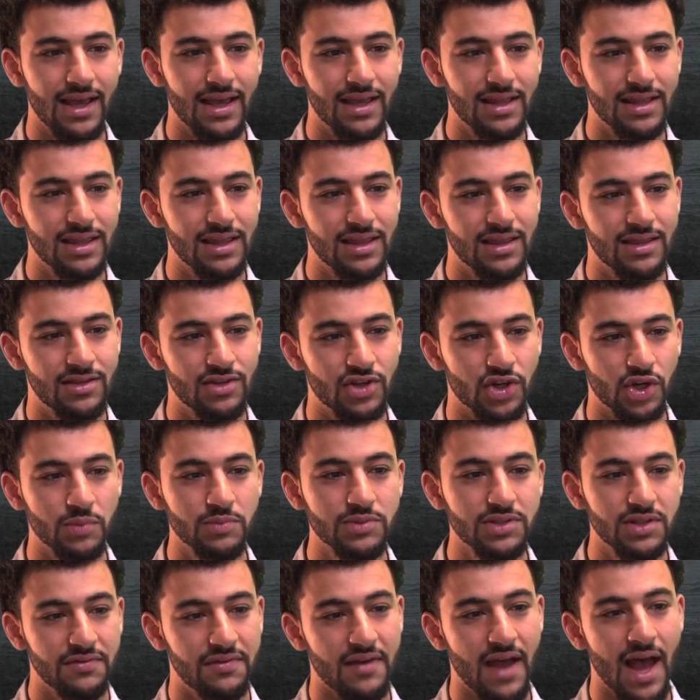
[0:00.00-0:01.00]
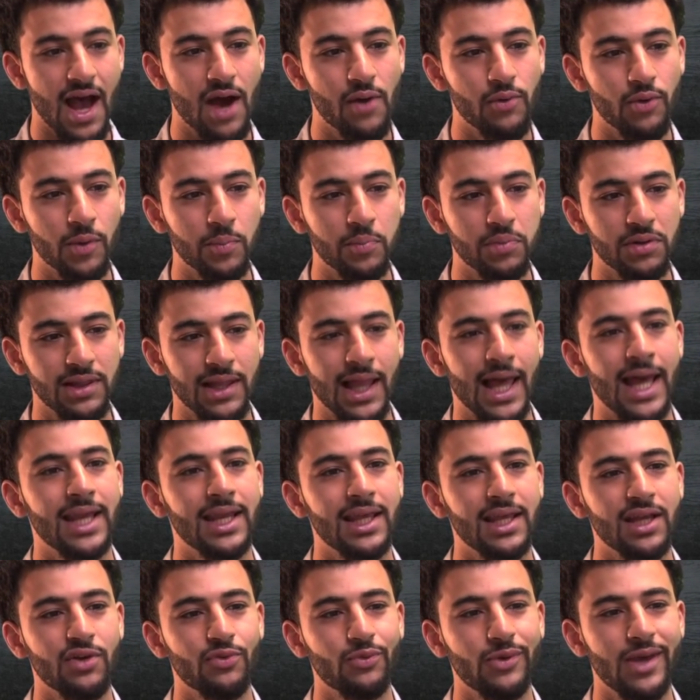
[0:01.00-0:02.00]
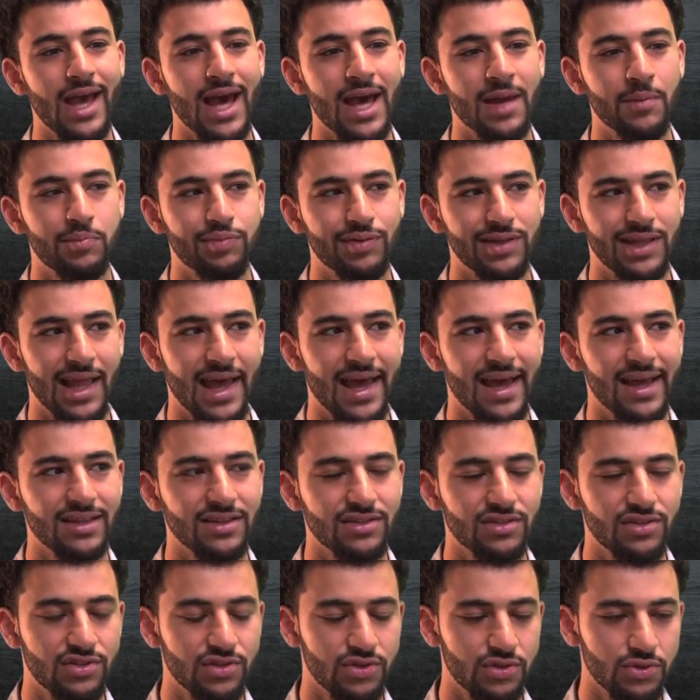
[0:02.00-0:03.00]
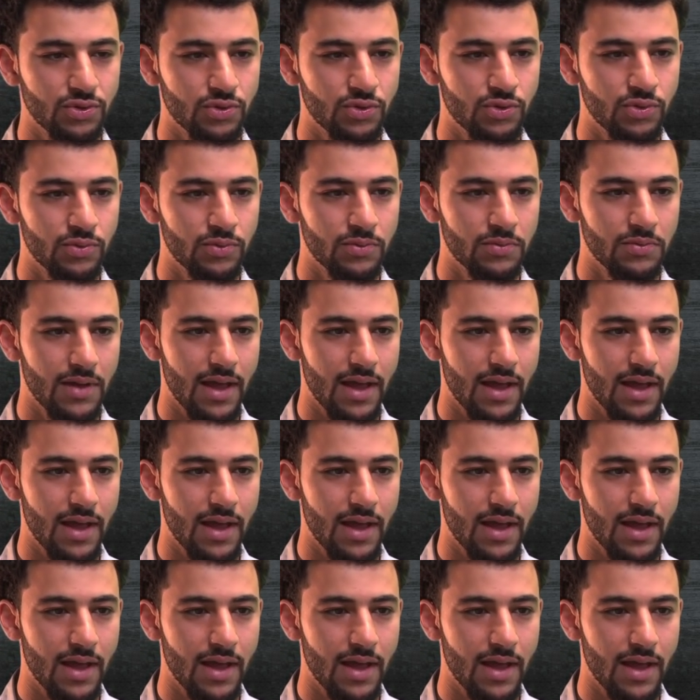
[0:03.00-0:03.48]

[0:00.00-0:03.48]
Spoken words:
in terms of our planning, we had planned to